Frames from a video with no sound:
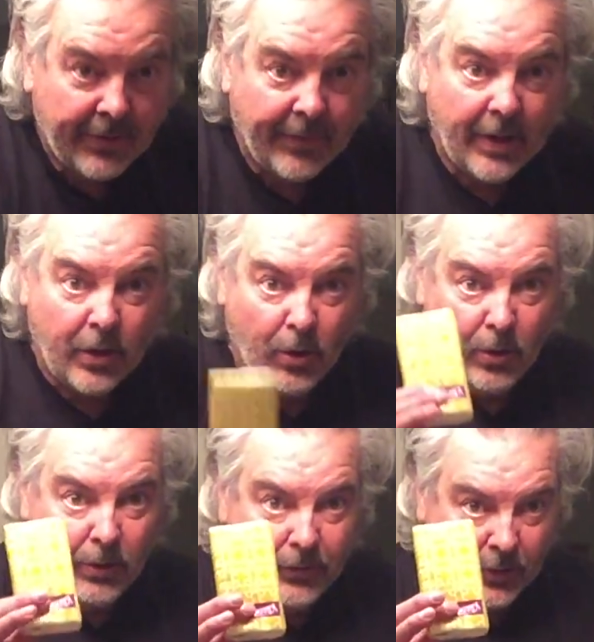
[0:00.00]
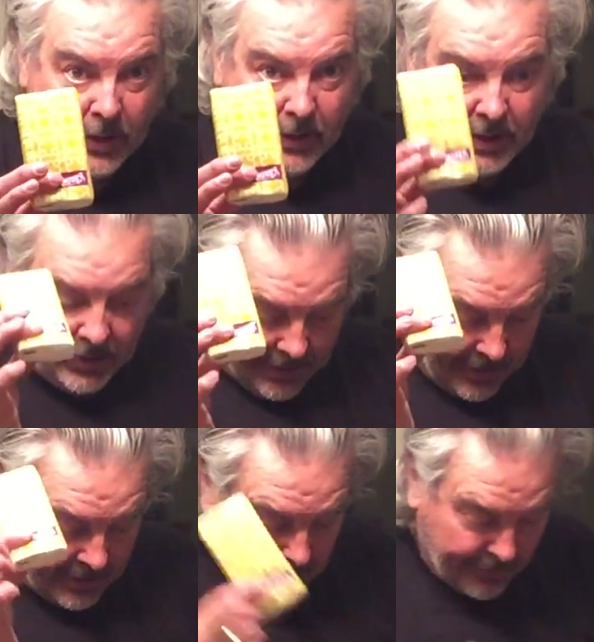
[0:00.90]
I've got a cold, so carrying
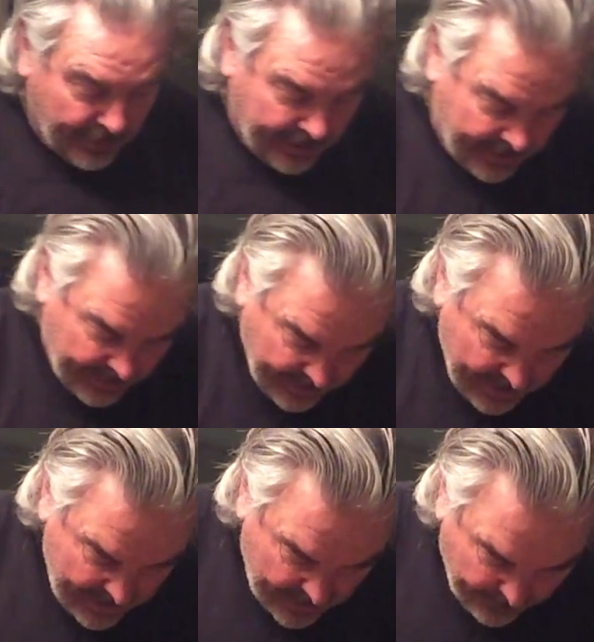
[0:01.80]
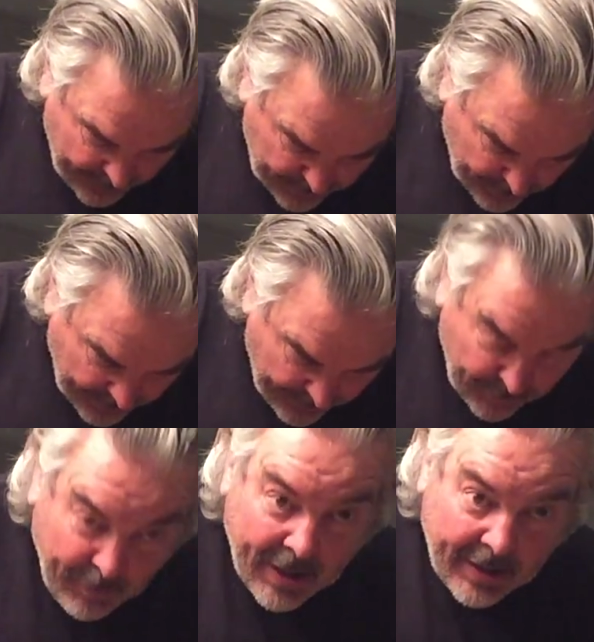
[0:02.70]
Kleenex is very handy. It fits right in this
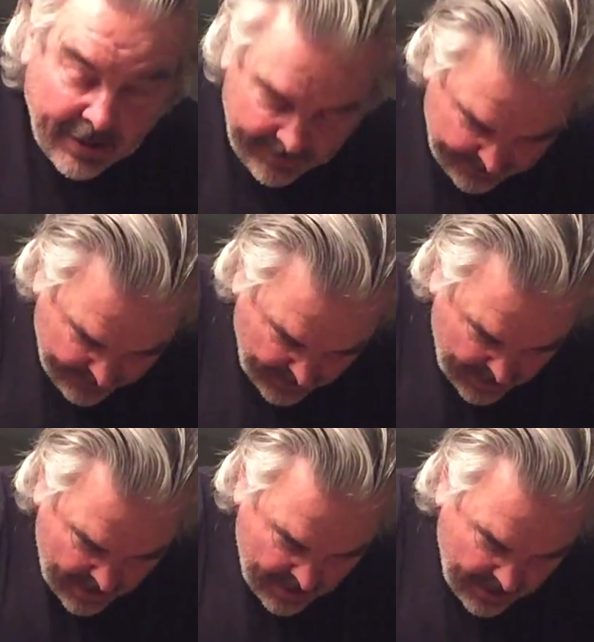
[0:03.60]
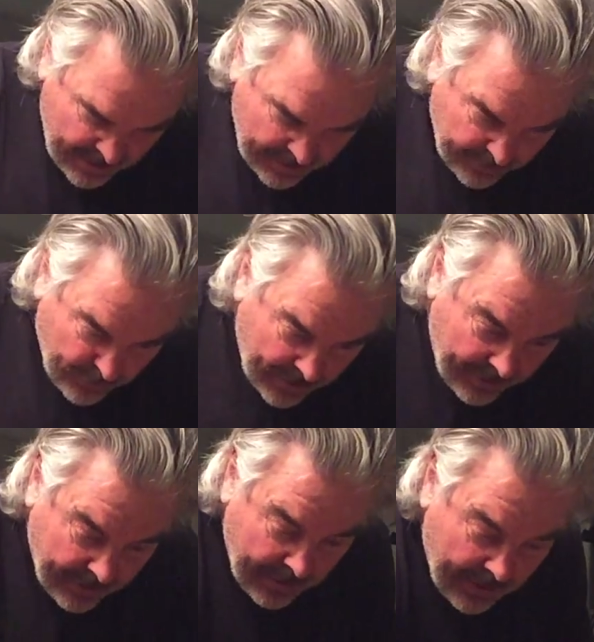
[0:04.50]
pocket as
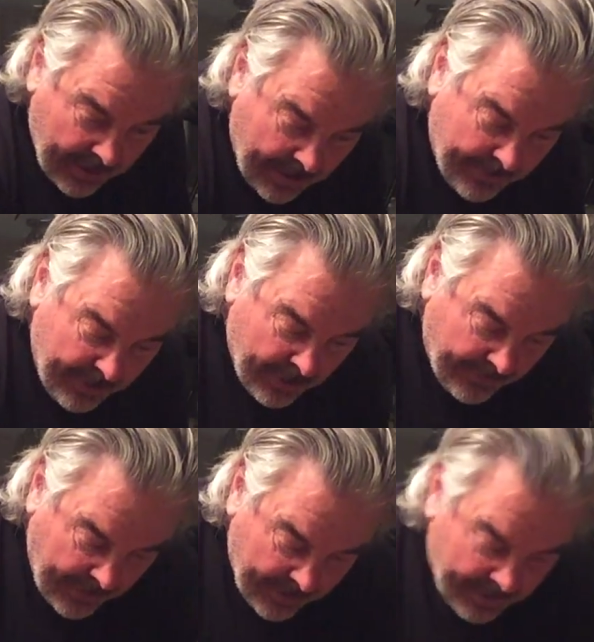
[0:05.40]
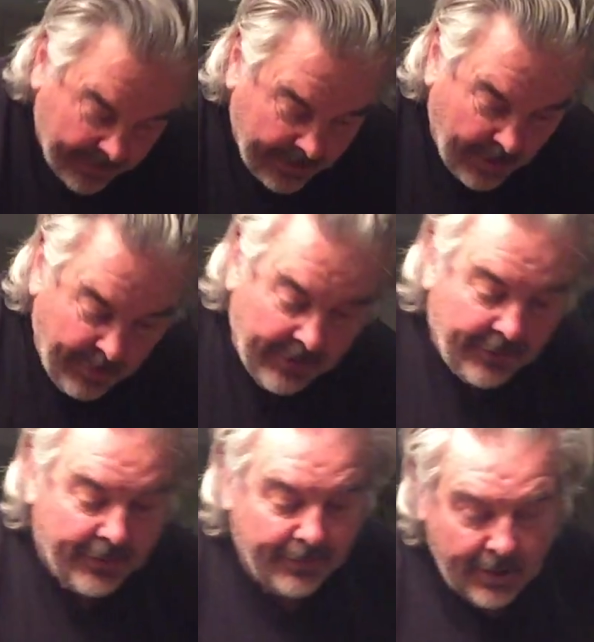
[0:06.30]
well. Here I've got a
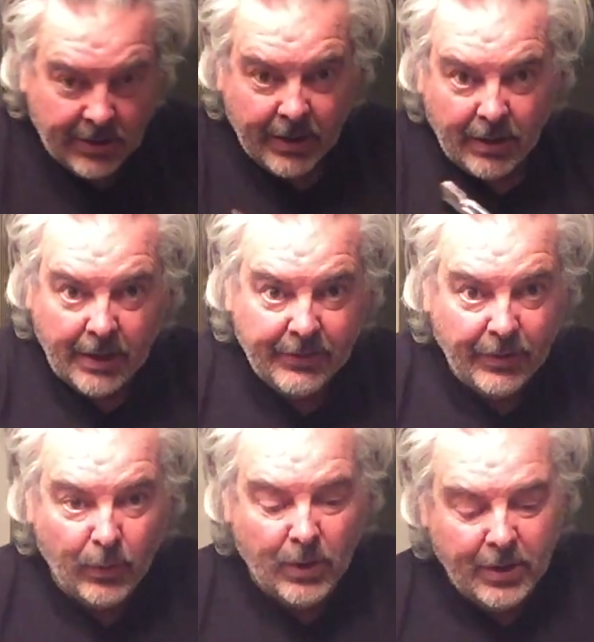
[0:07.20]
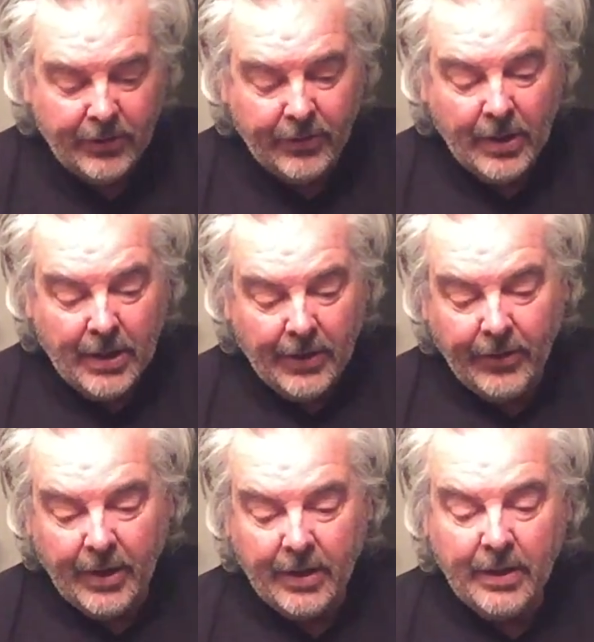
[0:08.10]
compass, in case you get lost in the woods. It's
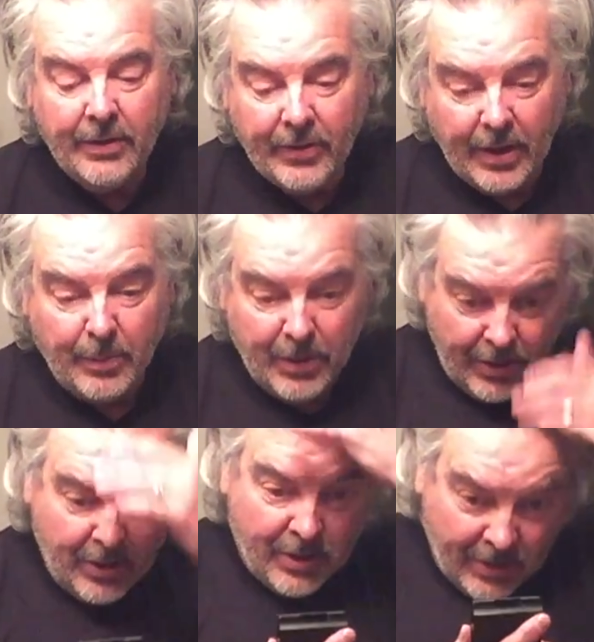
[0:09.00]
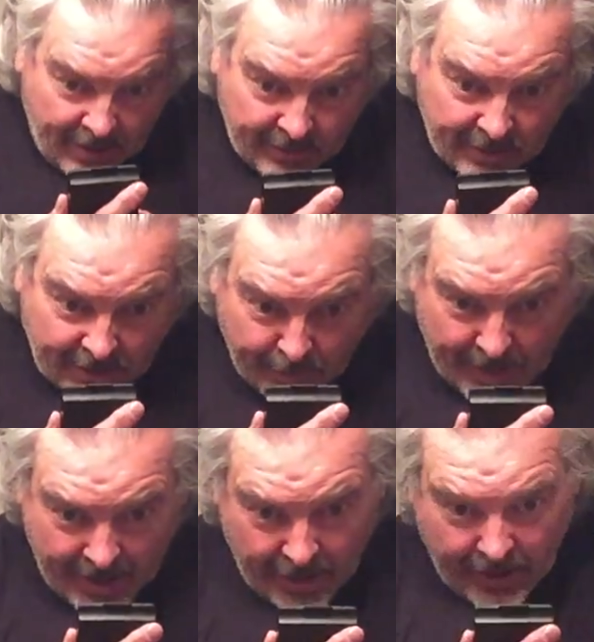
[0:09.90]
handy. It's got a mirror, in case I check my
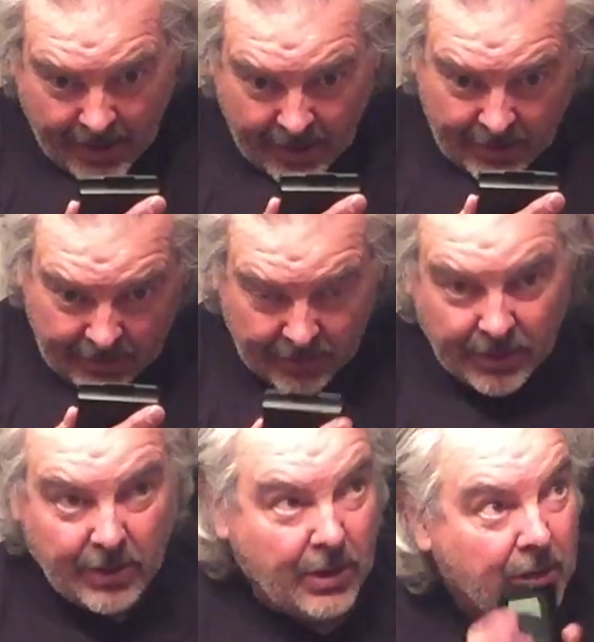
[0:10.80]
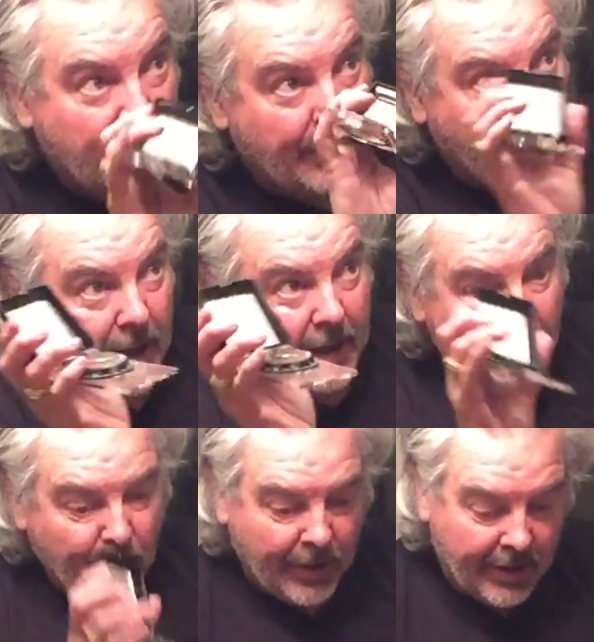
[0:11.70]
hair out. It's looking good. I've got a flag and
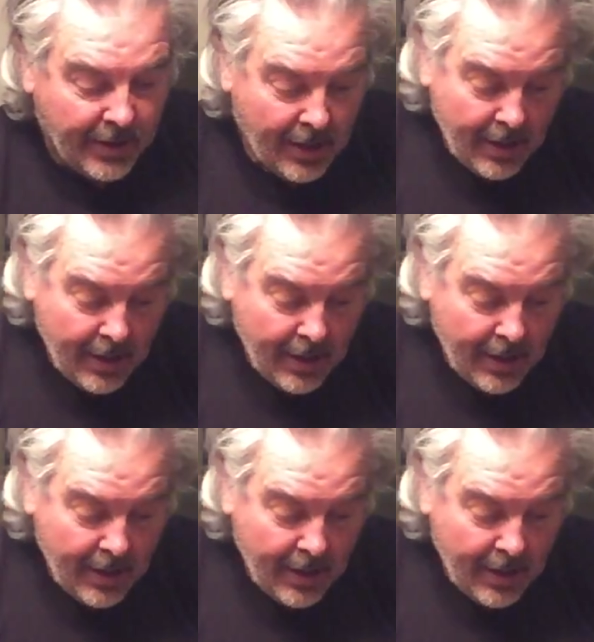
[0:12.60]
airplane.